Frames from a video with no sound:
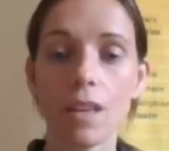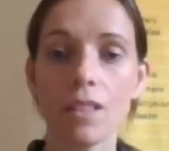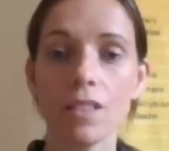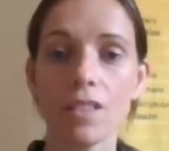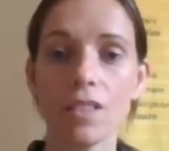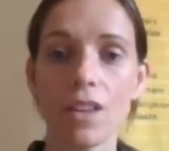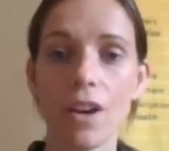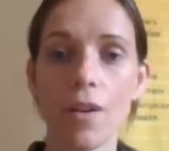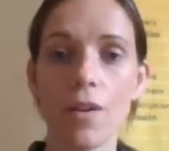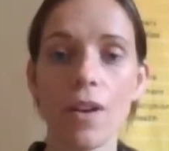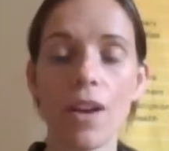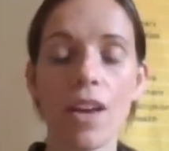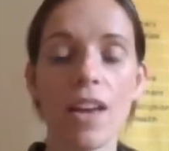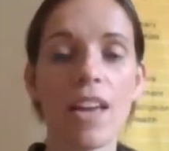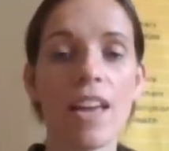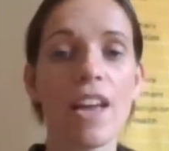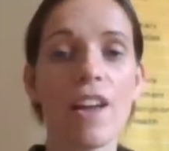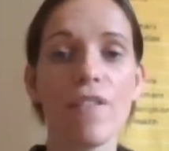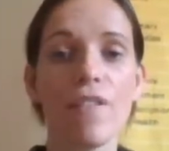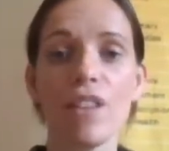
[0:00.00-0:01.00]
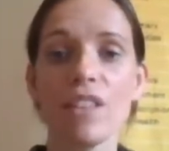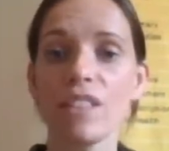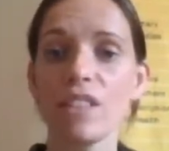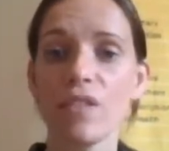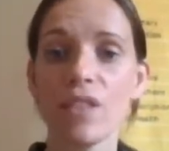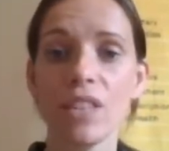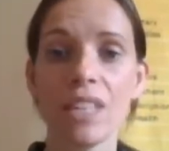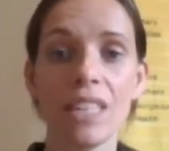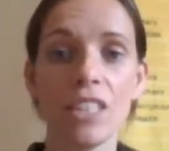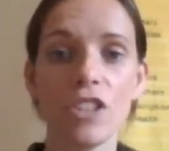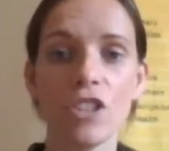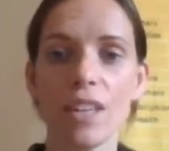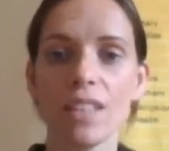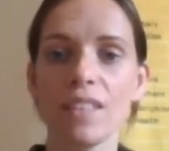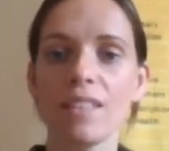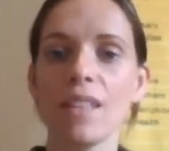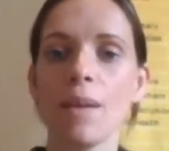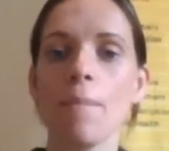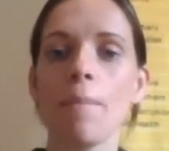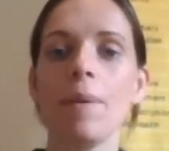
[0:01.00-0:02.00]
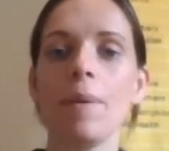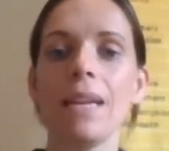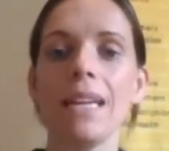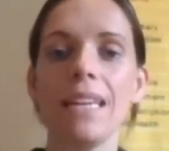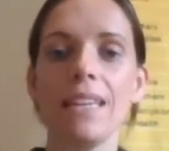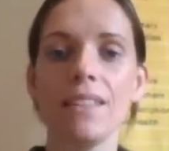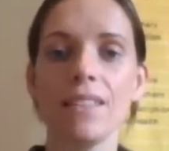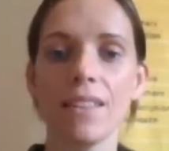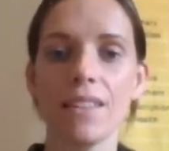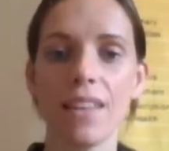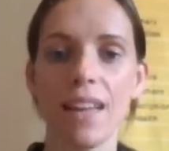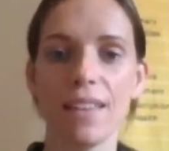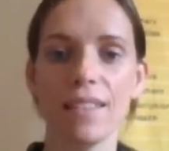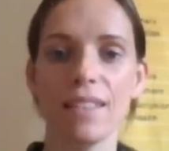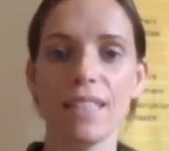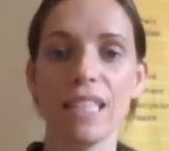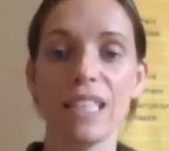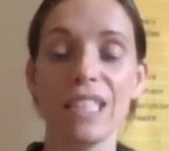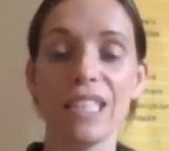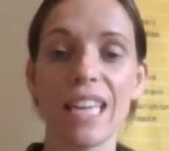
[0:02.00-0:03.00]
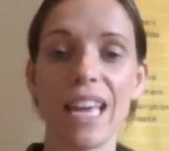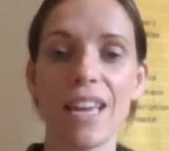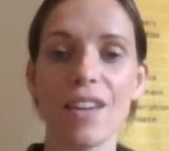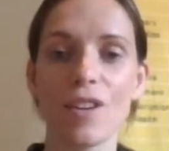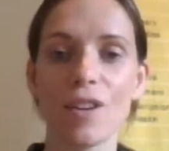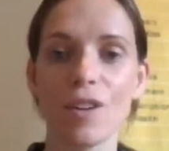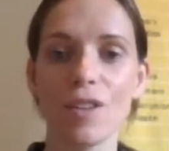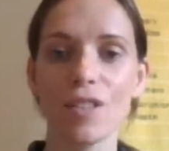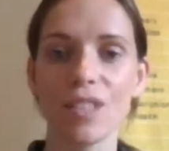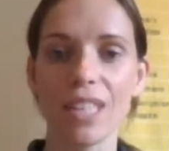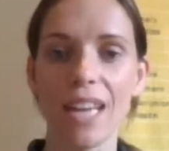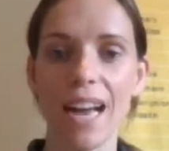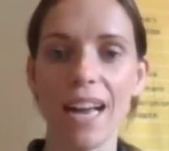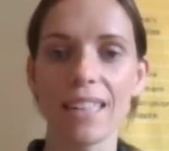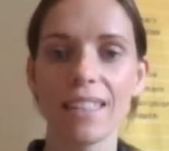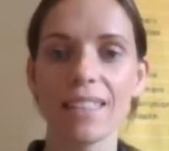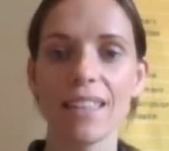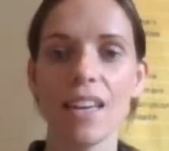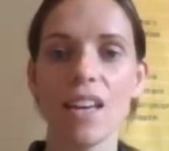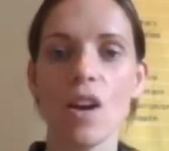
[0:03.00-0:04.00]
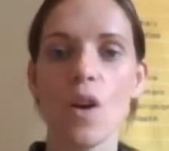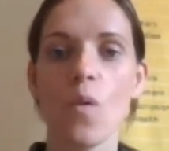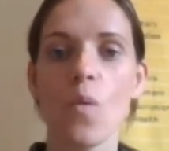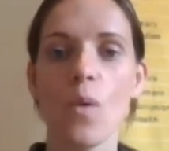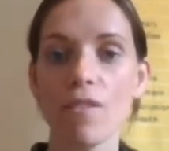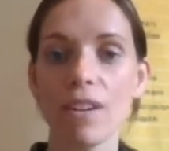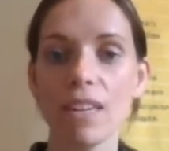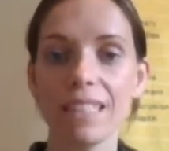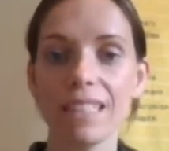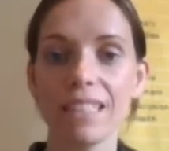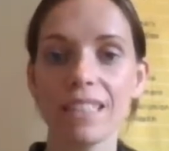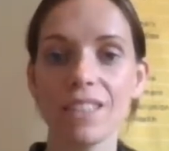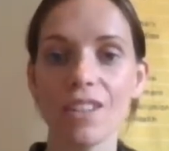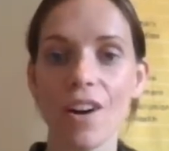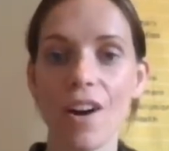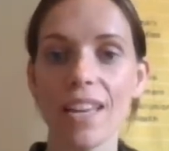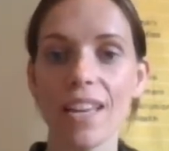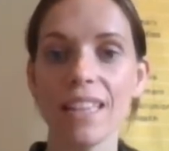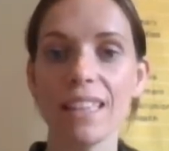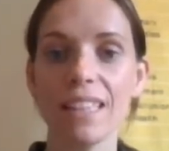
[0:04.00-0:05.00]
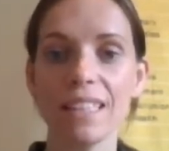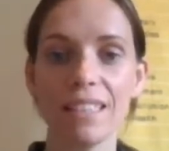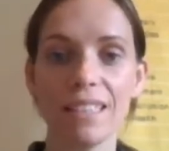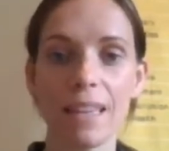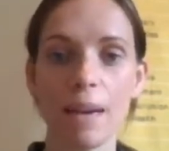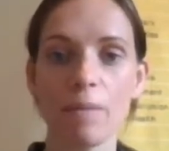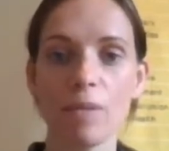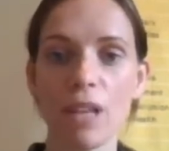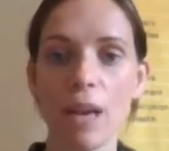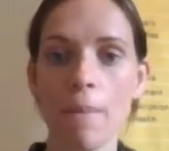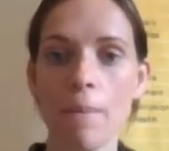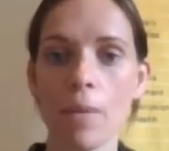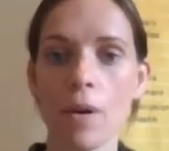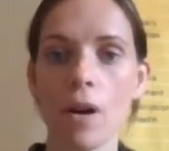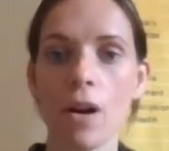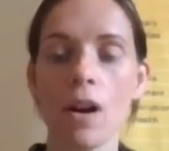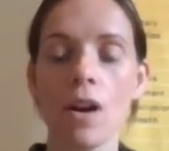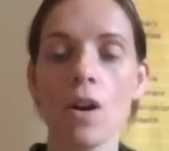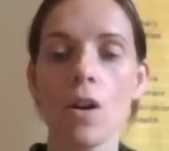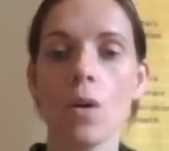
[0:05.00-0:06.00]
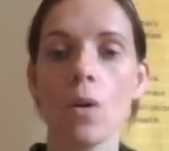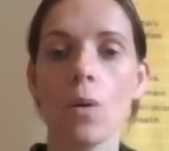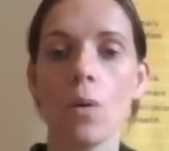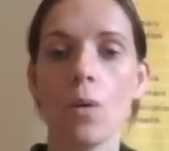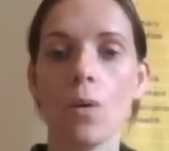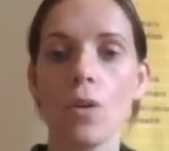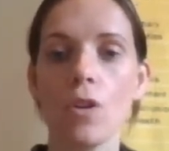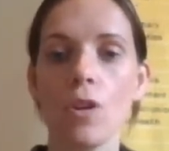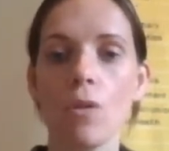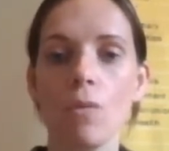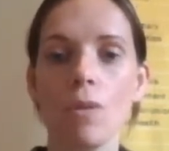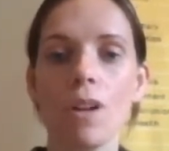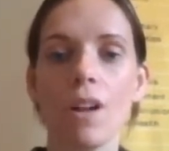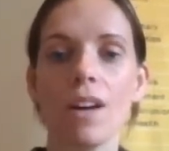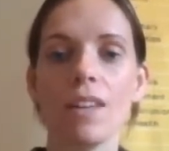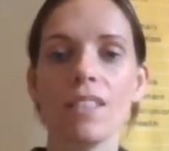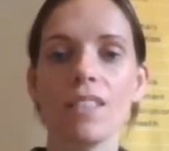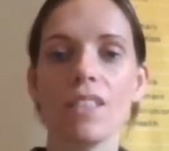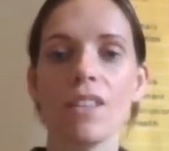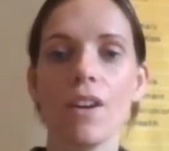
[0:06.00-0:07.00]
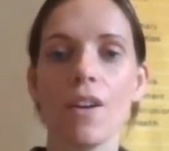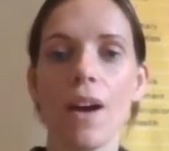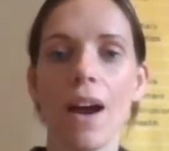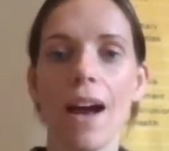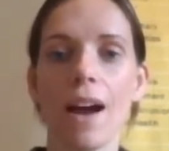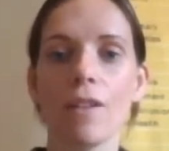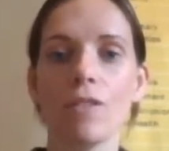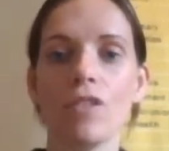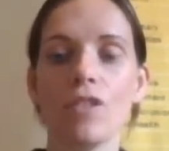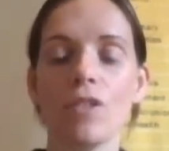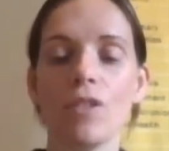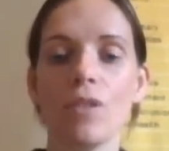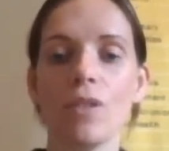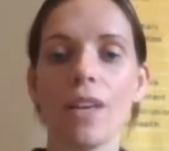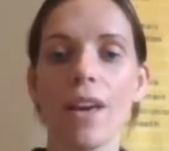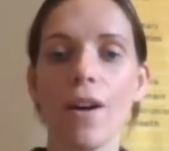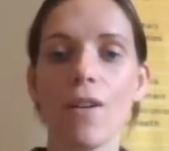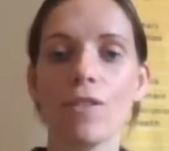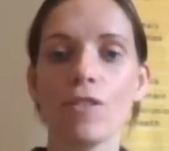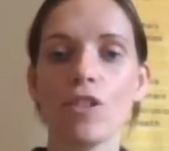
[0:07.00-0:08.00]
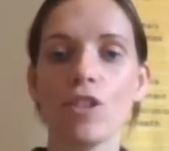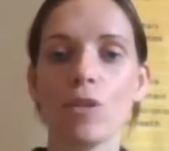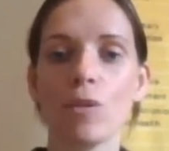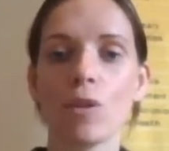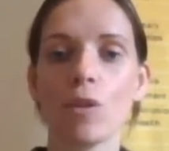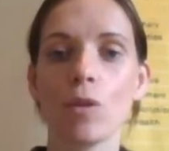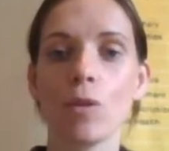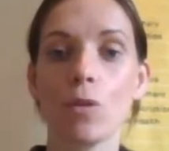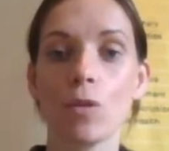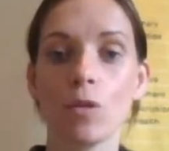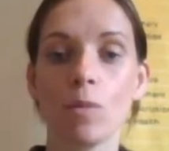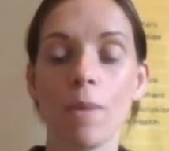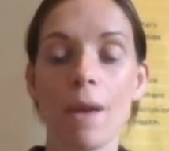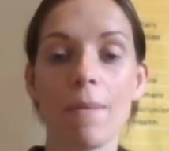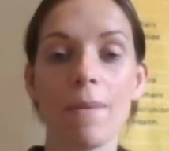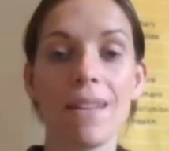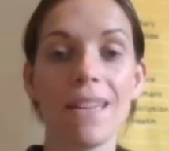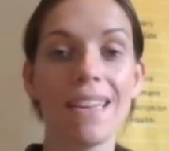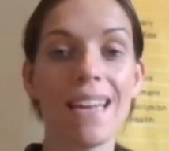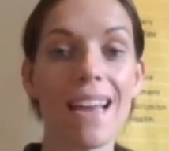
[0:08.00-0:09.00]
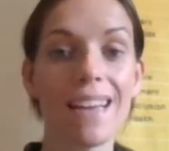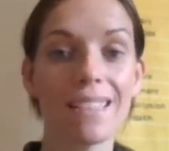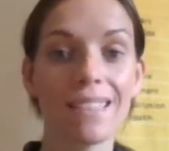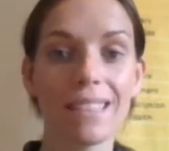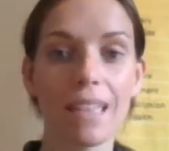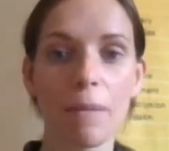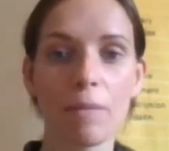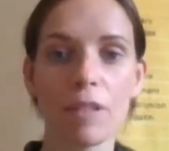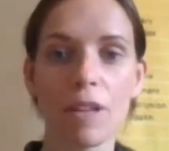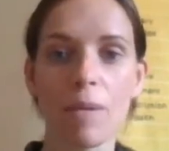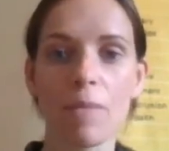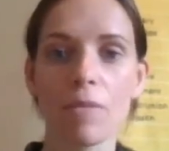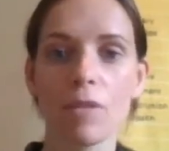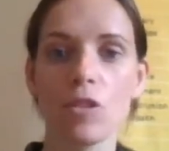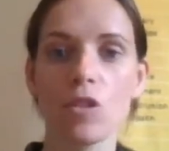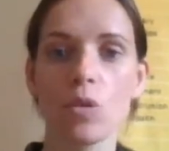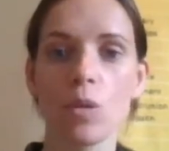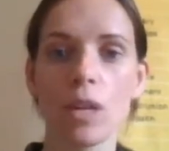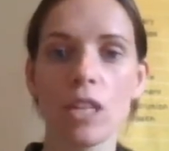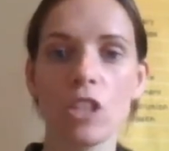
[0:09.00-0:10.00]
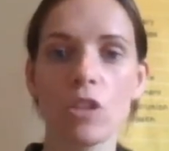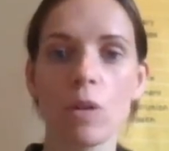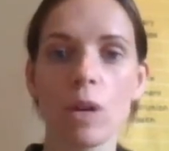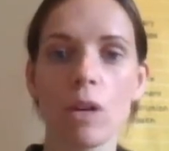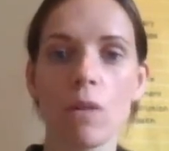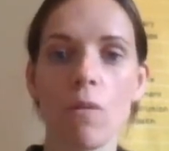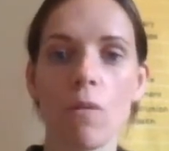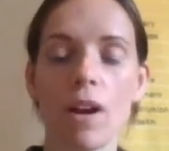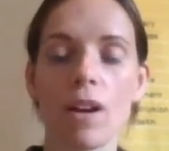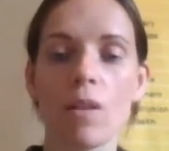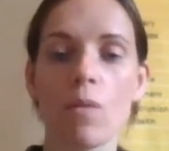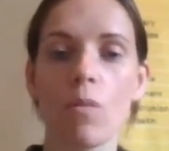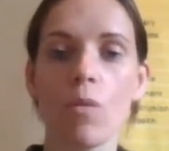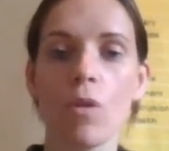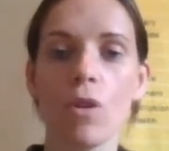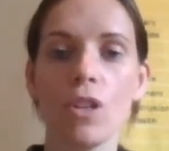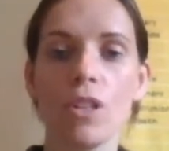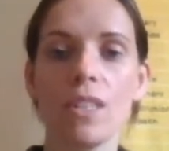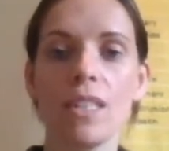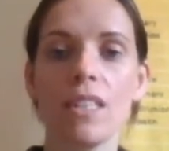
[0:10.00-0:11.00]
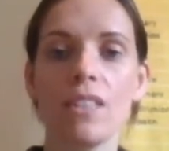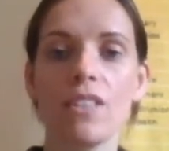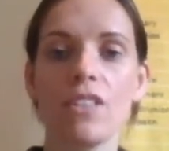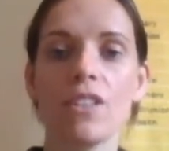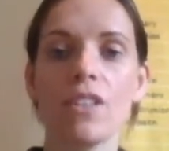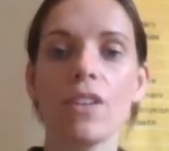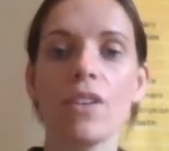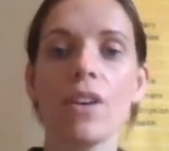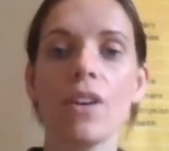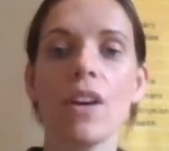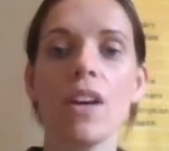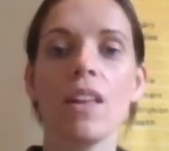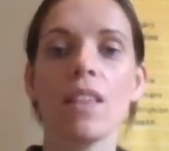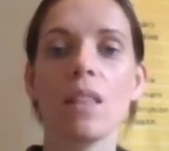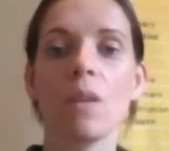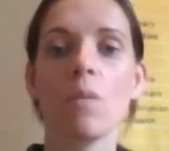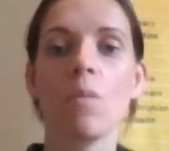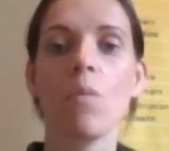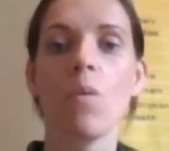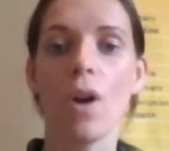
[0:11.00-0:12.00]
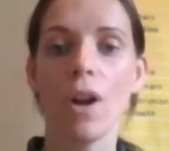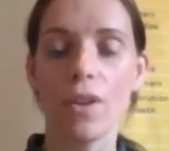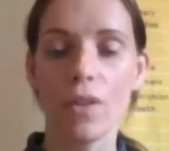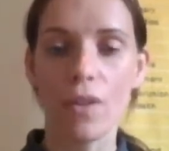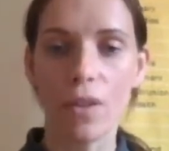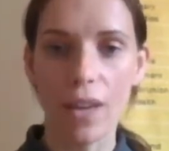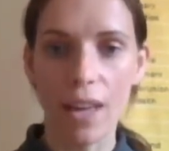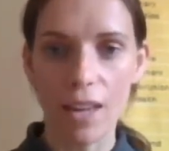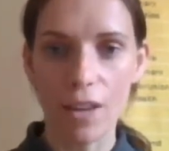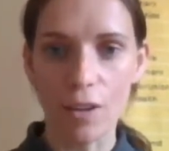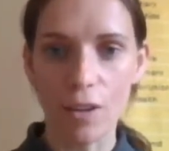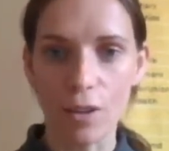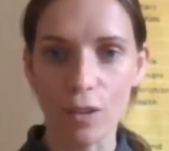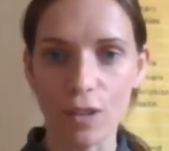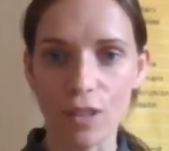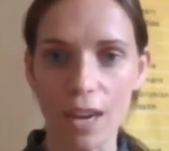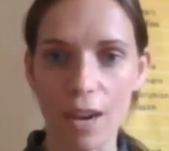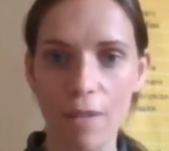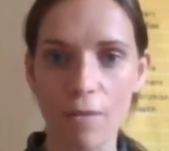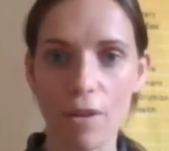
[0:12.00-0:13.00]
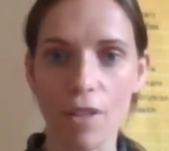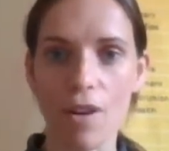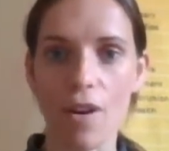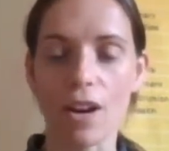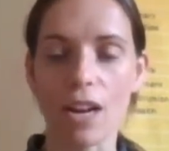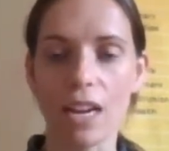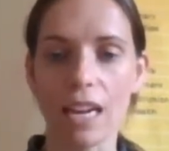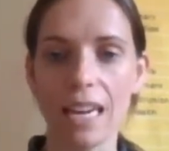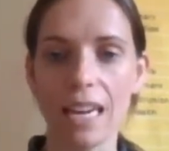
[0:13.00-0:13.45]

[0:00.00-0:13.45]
So, if this is of an interest, then please don't hesitate to get in contact, whether it's starting this September or you would like to know how to get onto a course maybe next September in 2021 and what you need to do, then why not get in contact with our